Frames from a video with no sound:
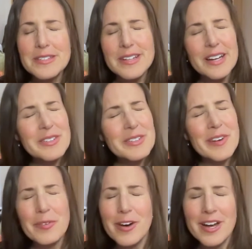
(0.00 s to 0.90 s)
don't know if
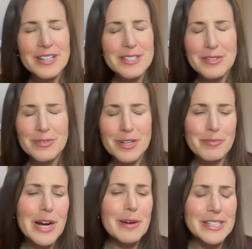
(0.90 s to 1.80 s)
ironic is the word,
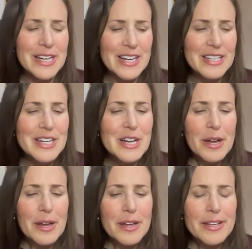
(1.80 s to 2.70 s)
probably not.
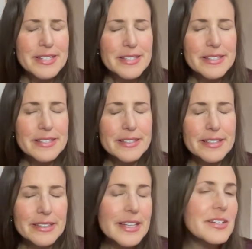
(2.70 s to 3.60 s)
It's a
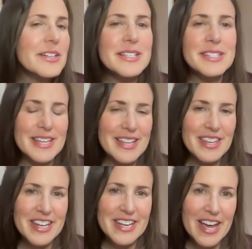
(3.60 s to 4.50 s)
little insane that
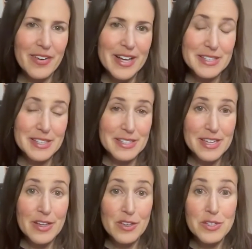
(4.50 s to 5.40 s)
he now has to
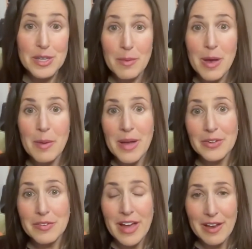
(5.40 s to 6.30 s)
sell some amount
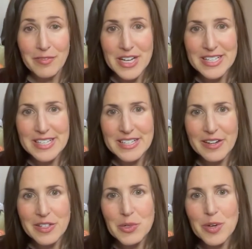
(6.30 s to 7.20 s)
of advertising
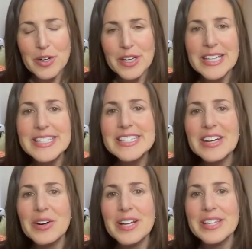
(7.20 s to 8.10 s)
on Twitter,
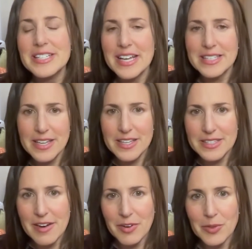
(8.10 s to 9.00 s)
considering that Tesla has
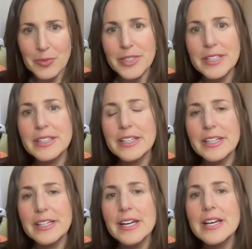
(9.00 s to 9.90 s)
never
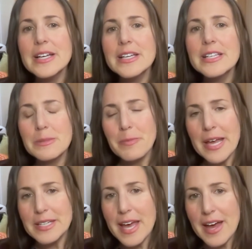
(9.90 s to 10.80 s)
really
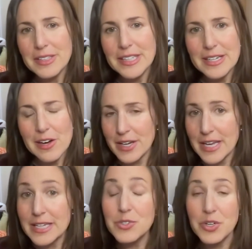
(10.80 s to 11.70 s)
spent heavily on
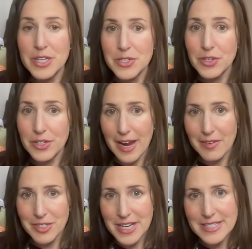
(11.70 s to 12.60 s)
any traditional
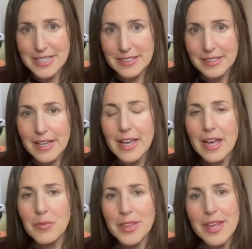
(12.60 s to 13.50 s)
advertising.
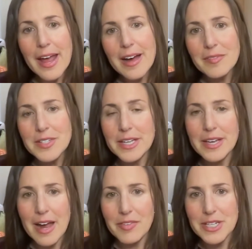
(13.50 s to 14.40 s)
And when they have done
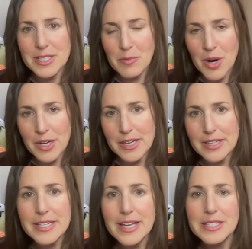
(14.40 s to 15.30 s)
advertising marketing, it
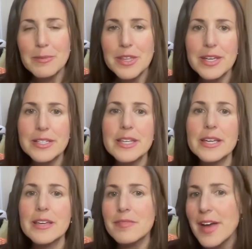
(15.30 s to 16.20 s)
tends to be things
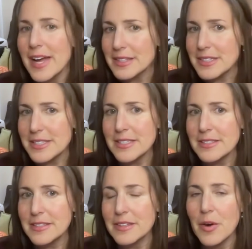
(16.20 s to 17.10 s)
like events,
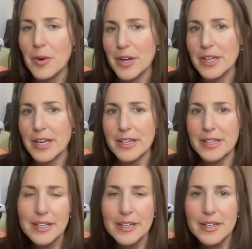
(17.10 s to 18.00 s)
you know, where you're like
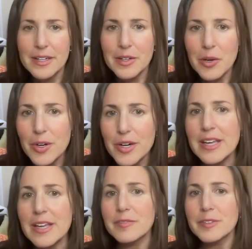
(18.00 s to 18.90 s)
courting
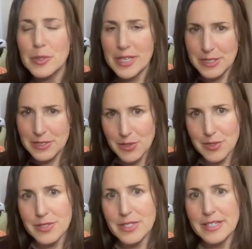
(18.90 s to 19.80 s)

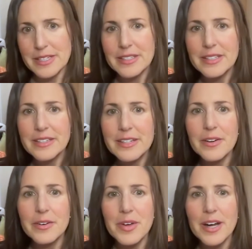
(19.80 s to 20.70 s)
influencers and, you
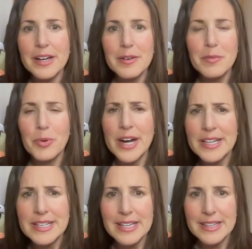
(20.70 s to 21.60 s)
know,
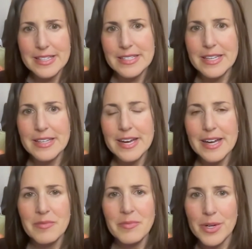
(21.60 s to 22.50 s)
branding, things like
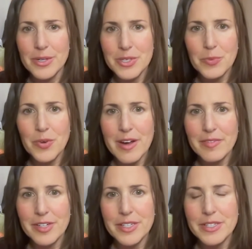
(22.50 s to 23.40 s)
that, merch,
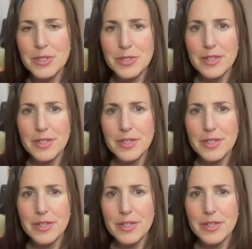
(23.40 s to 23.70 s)
whatever is